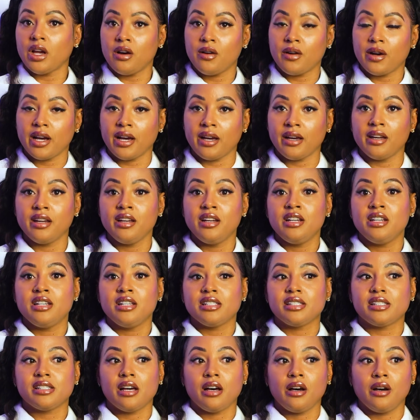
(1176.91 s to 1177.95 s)
Okay.
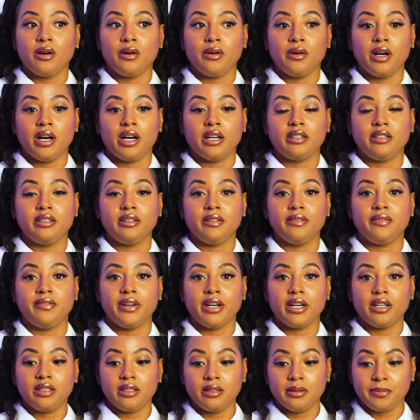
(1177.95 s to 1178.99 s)
So a
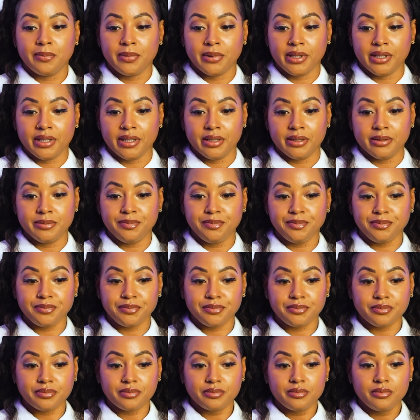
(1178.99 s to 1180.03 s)
developer
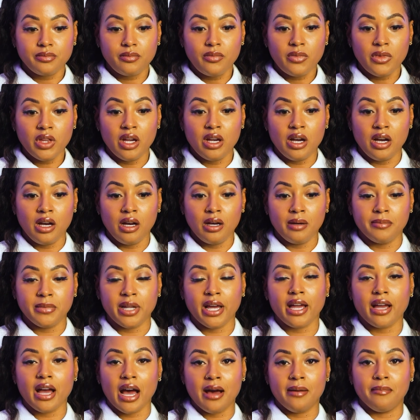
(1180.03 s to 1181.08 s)

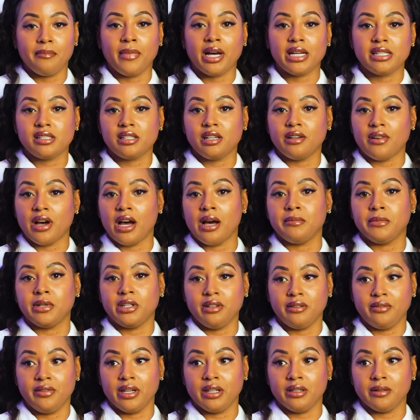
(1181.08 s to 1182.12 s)
Myself, I'm a
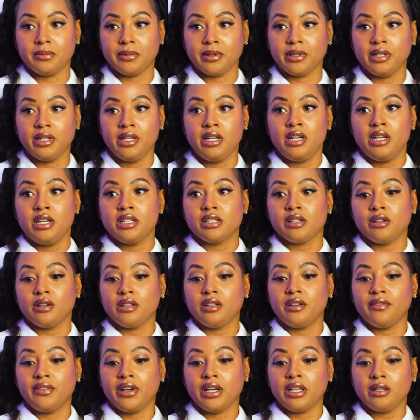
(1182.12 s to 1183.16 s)
developer. So a
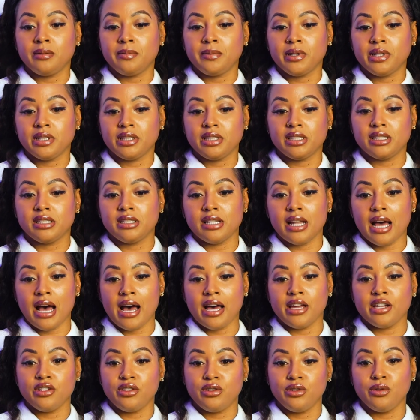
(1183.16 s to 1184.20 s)
developer does
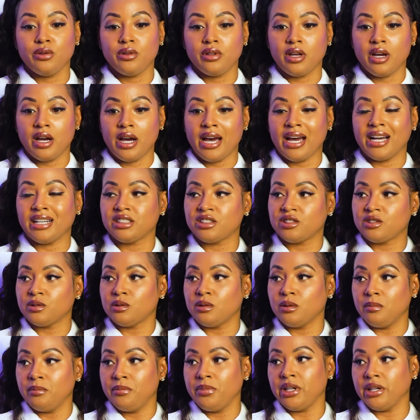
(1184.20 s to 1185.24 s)
not do the
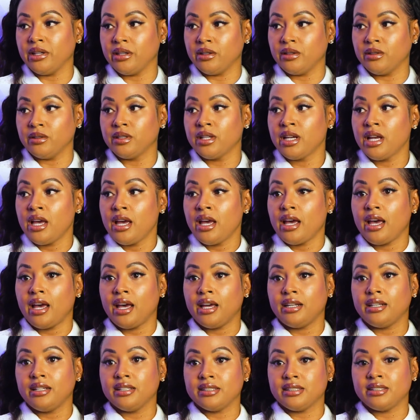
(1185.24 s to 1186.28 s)
actual build
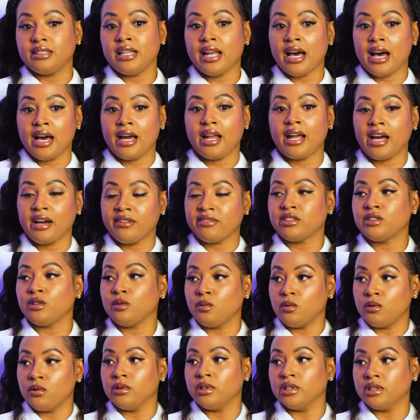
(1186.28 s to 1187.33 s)
and does not have to
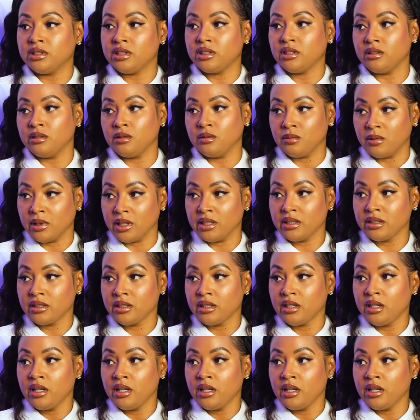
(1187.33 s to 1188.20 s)
warranty the work.